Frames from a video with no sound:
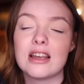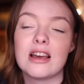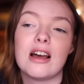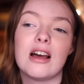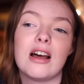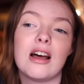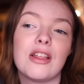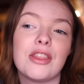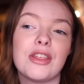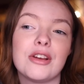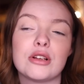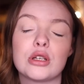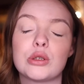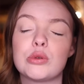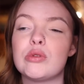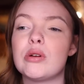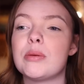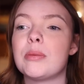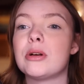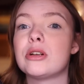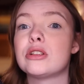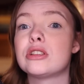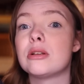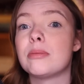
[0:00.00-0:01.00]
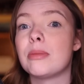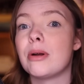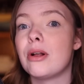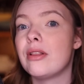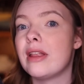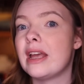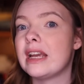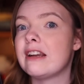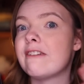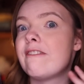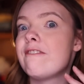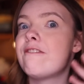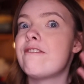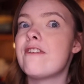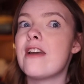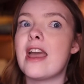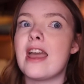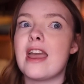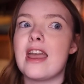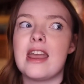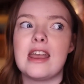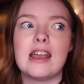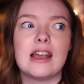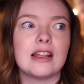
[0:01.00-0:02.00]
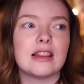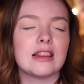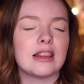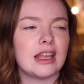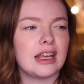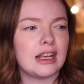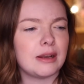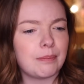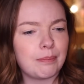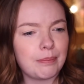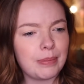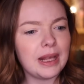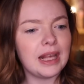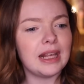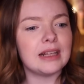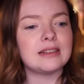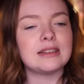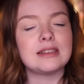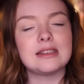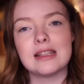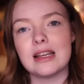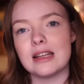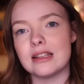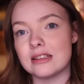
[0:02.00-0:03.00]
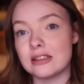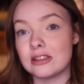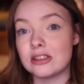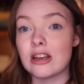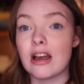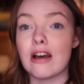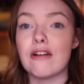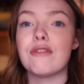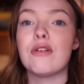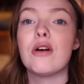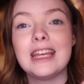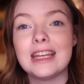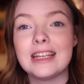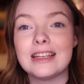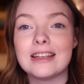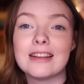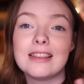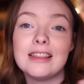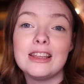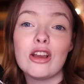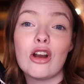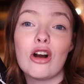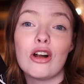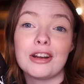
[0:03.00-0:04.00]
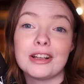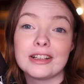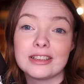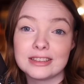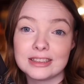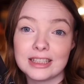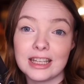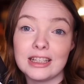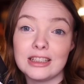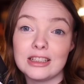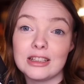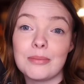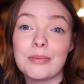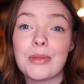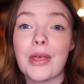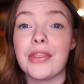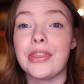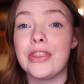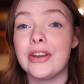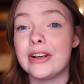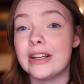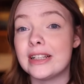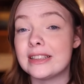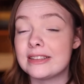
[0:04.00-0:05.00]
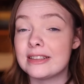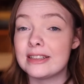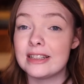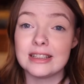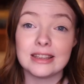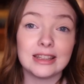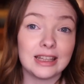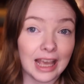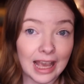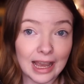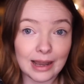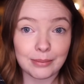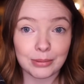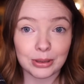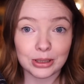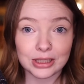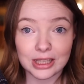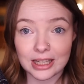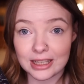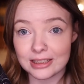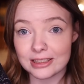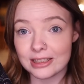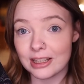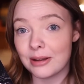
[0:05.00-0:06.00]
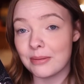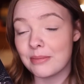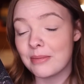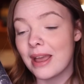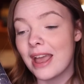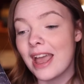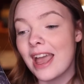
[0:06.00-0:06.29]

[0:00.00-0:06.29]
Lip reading: There's rumors about like fae and like beasts and stuff in the Onyx Kingdom that there isn't in the Amber Kingdom.